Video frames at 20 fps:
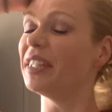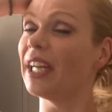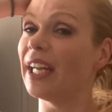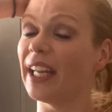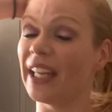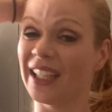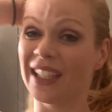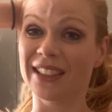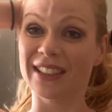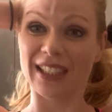
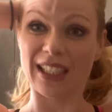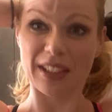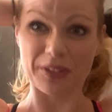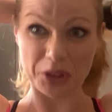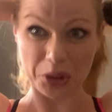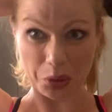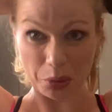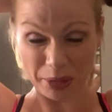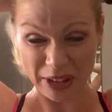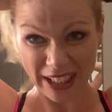and I have
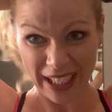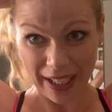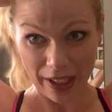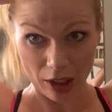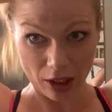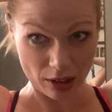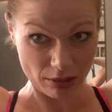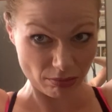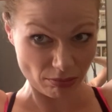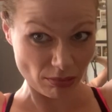enormous
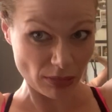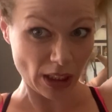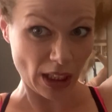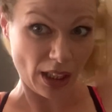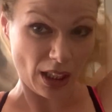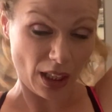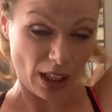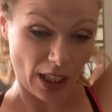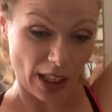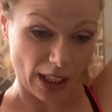hair,
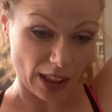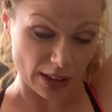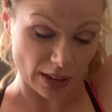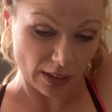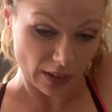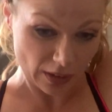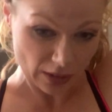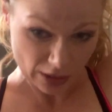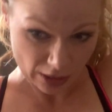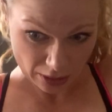and
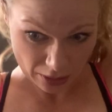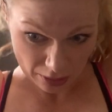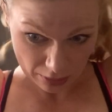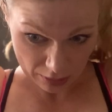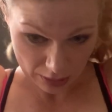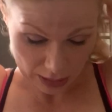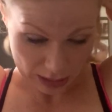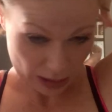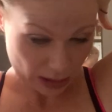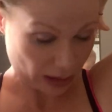
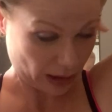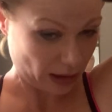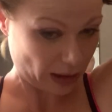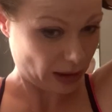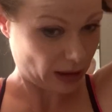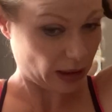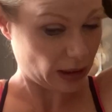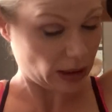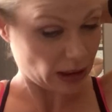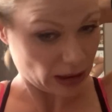so the
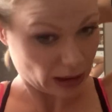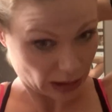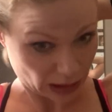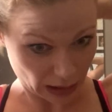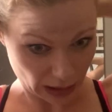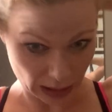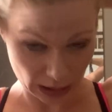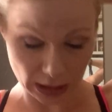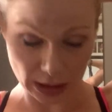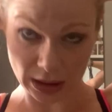
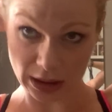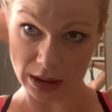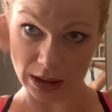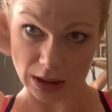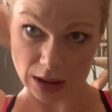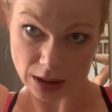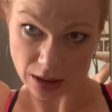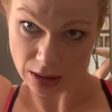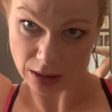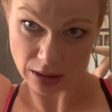idea
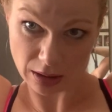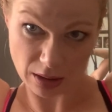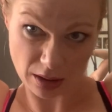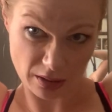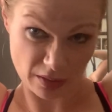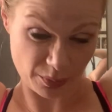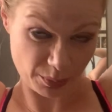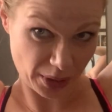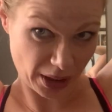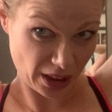
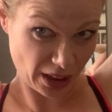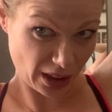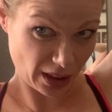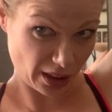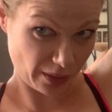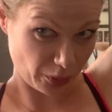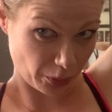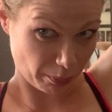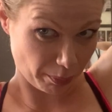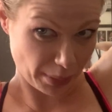of making it
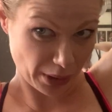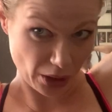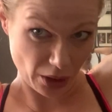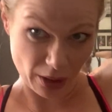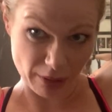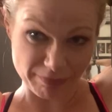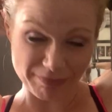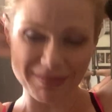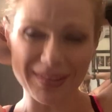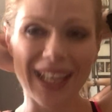even
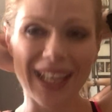bigger